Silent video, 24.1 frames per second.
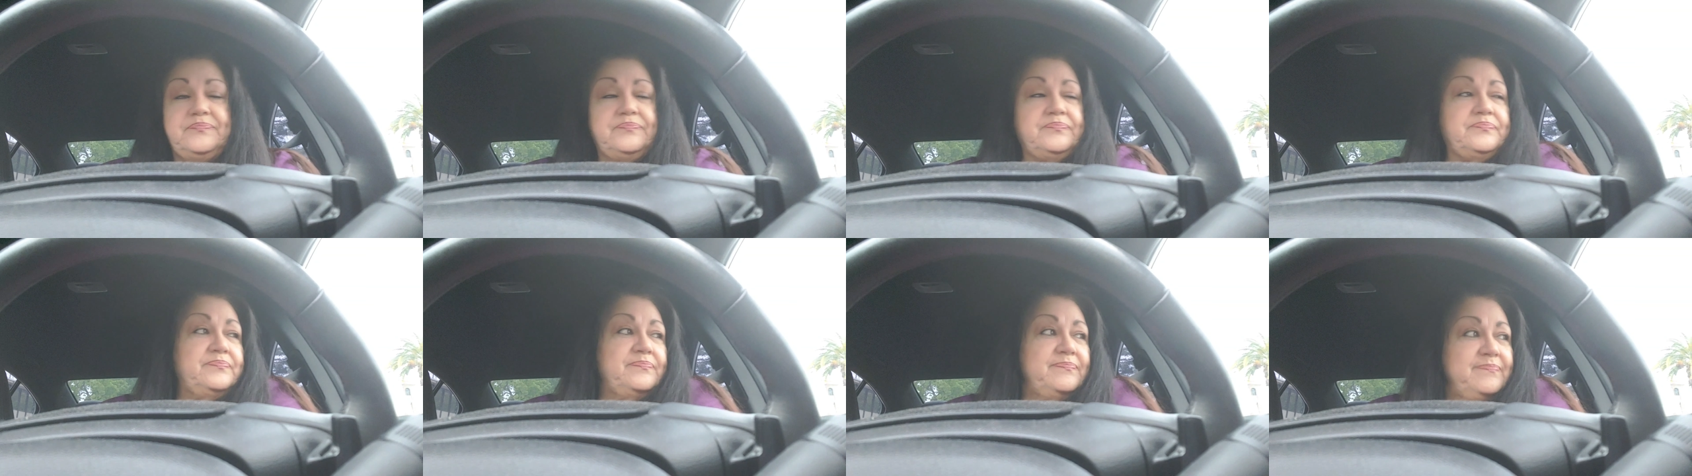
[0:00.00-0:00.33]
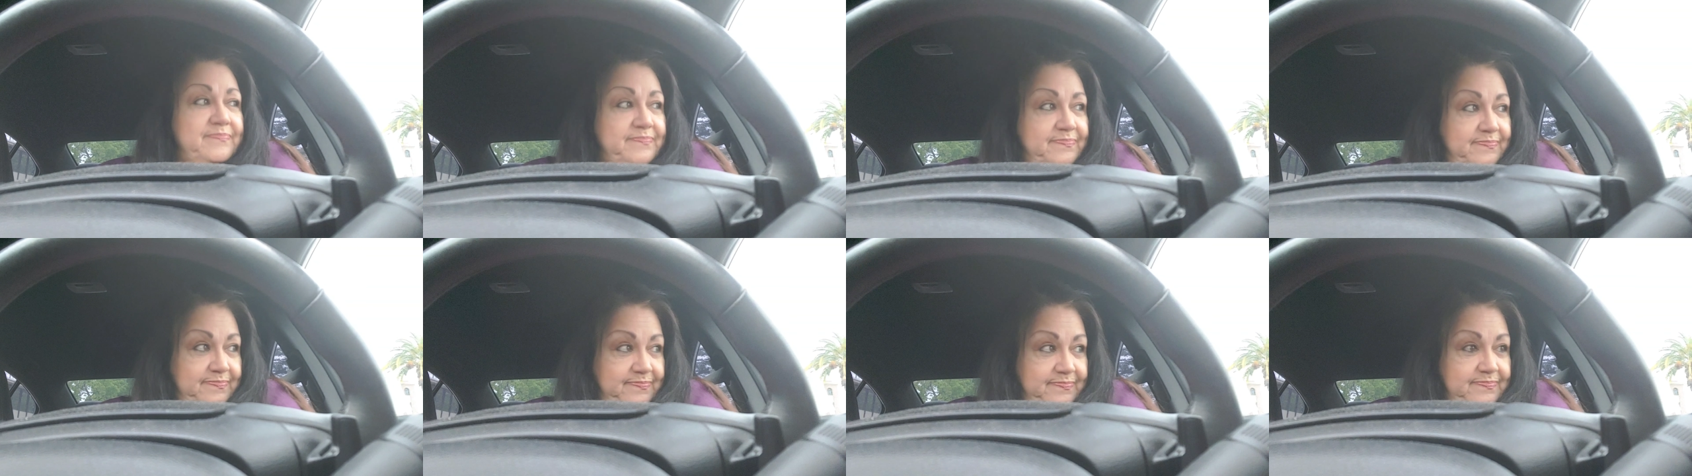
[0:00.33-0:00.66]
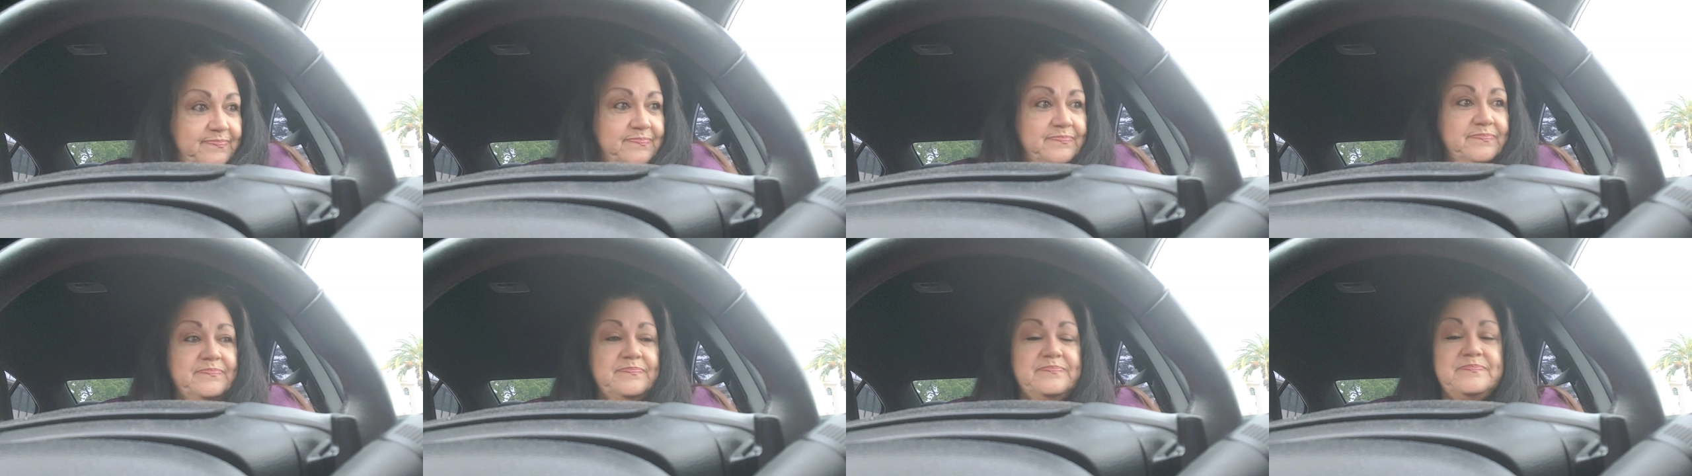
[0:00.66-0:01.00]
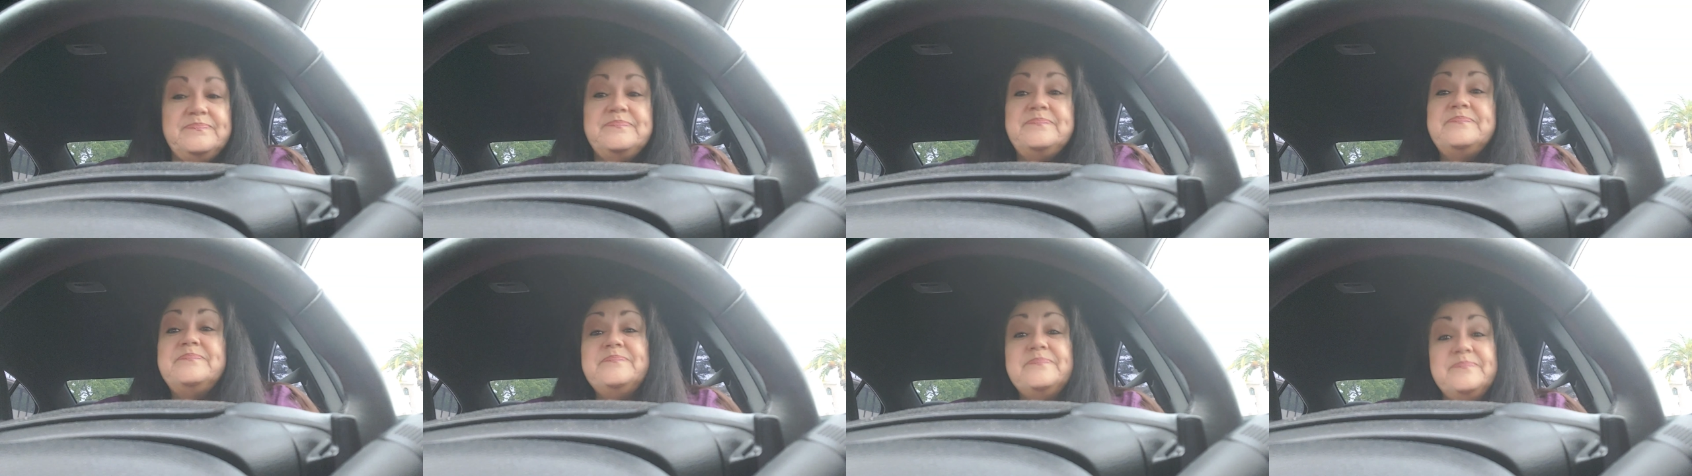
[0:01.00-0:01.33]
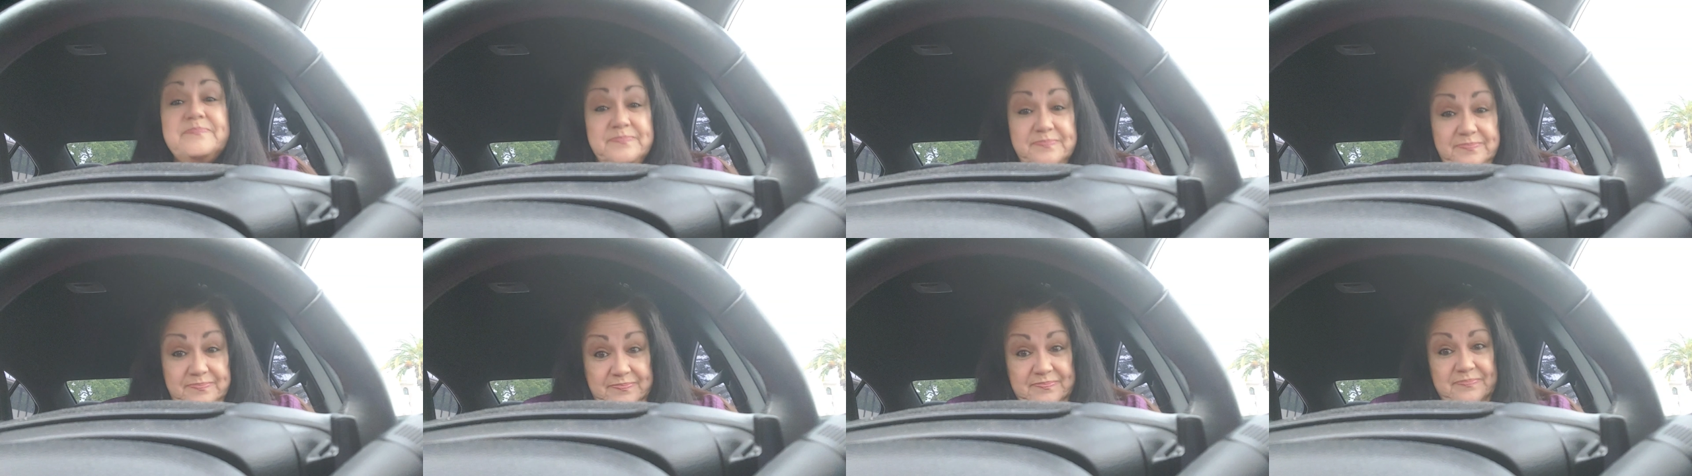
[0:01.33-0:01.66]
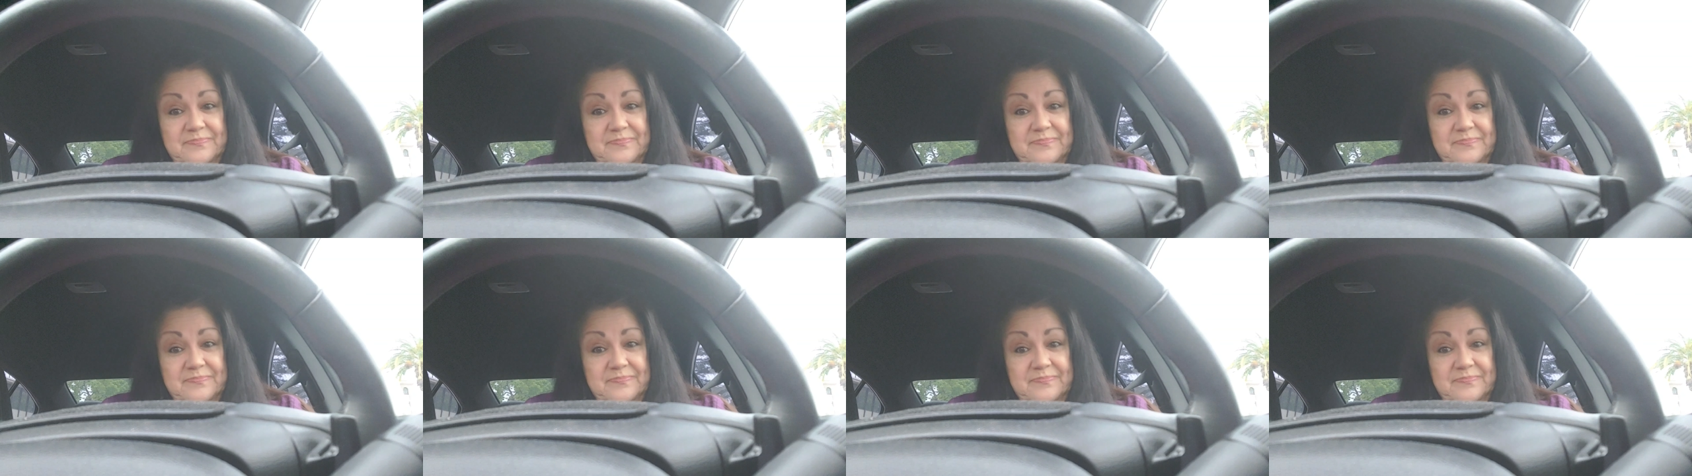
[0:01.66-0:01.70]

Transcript: [no speech]